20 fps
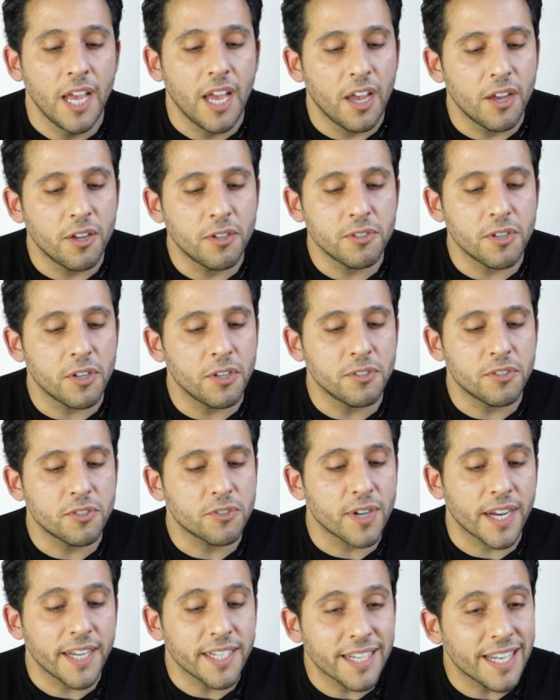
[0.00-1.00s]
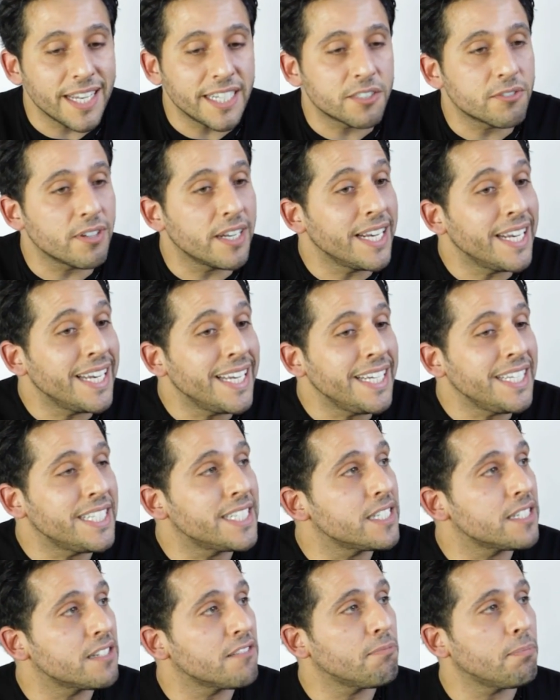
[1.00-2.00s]
who's trained literally
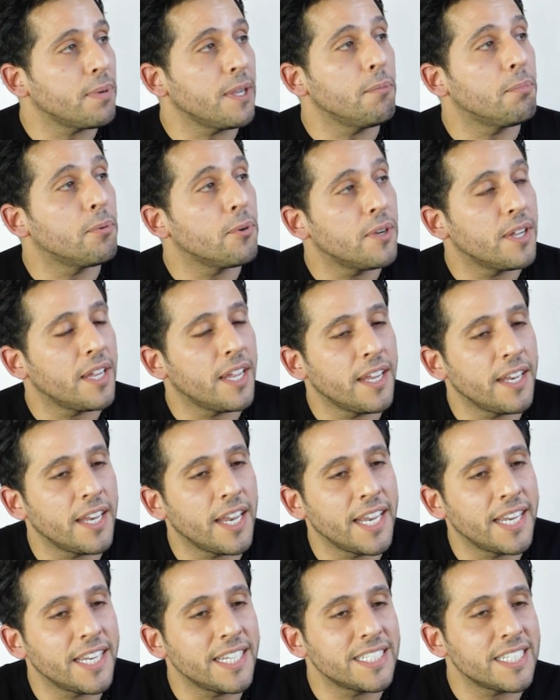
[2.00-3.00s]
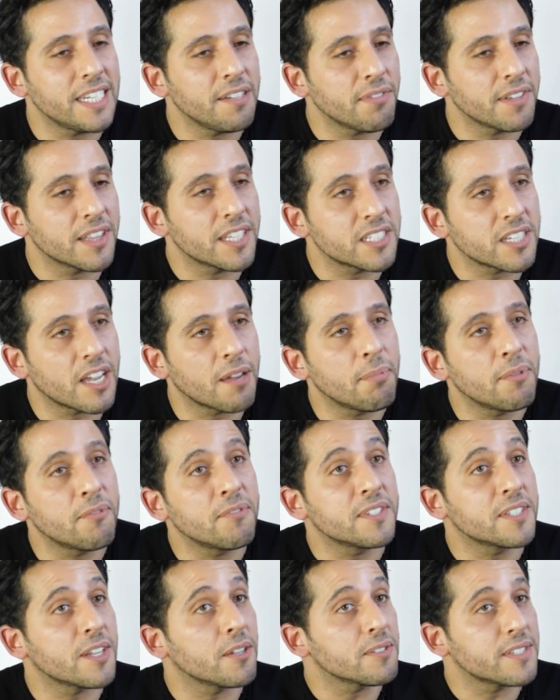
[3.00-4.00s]
legions of people in achieving the type of
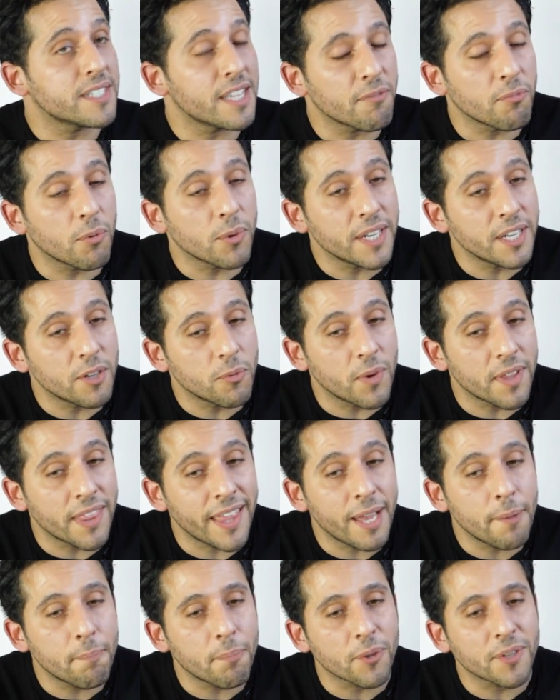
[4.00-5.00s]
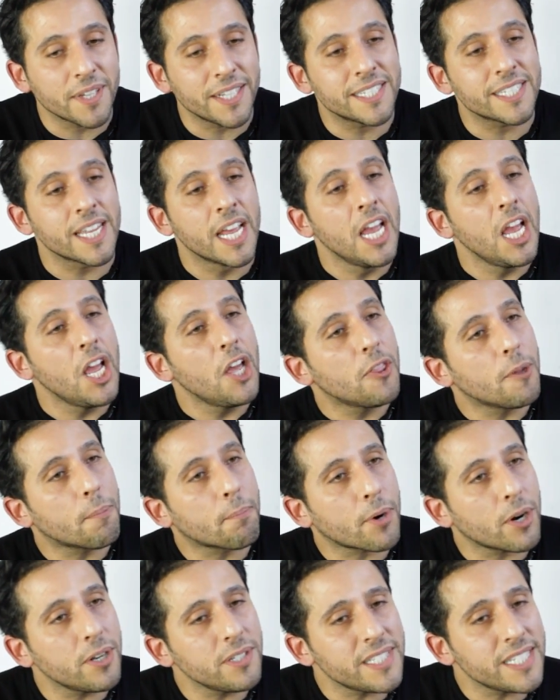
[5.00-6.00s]
results they've wanted with their bodies, the
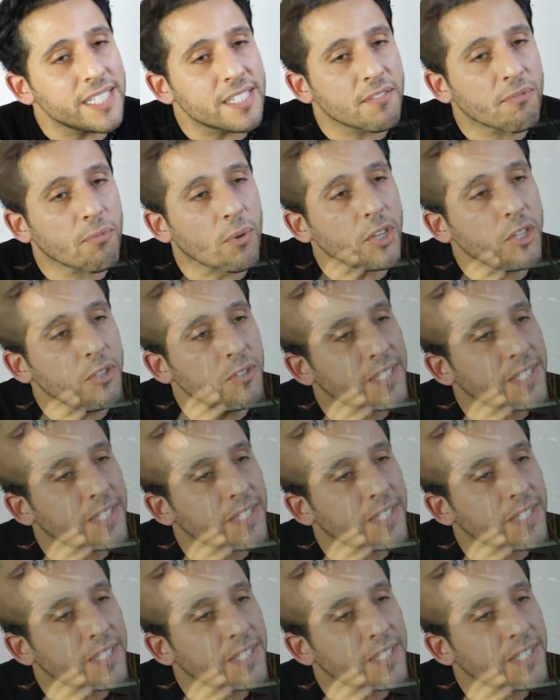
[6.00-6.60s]
process of what you